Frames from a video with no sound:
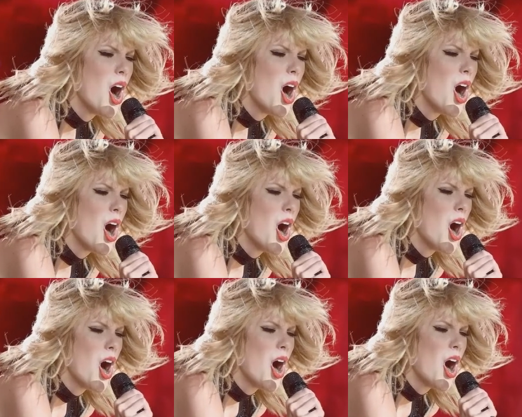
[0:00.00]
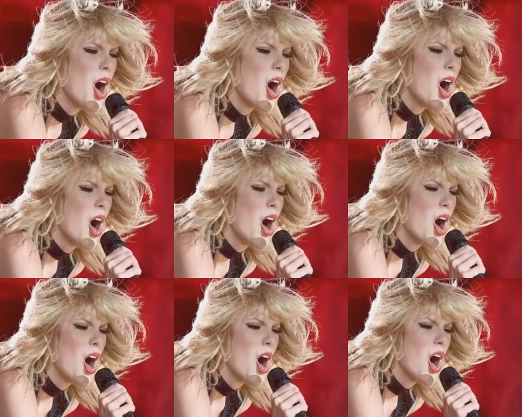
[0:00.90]

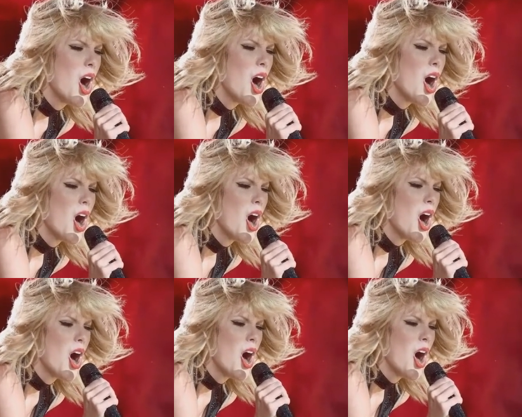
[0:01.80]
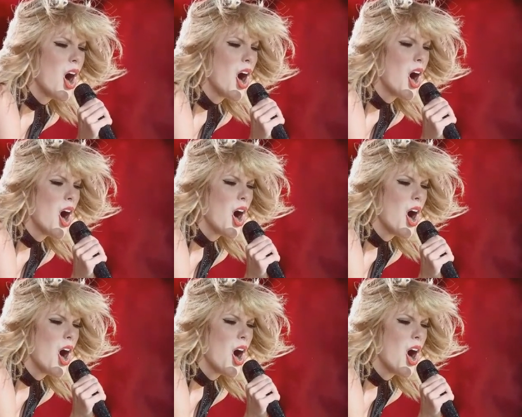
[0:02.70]

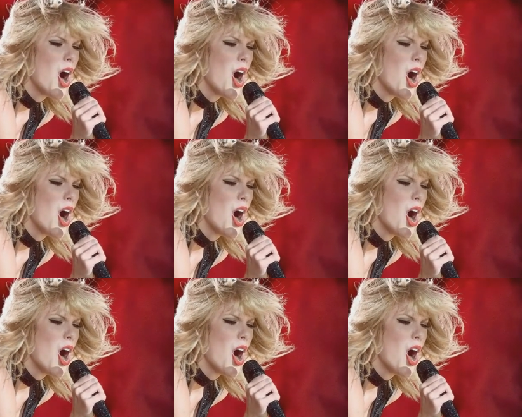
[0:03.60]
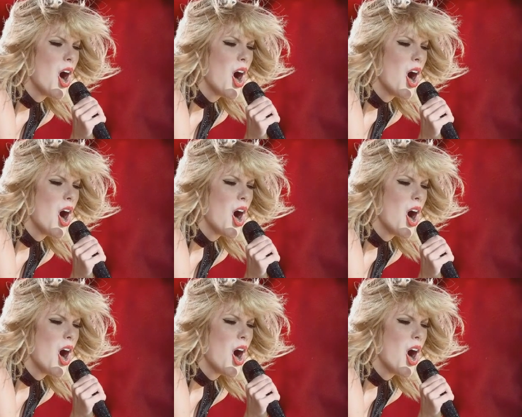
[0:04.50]
(silence)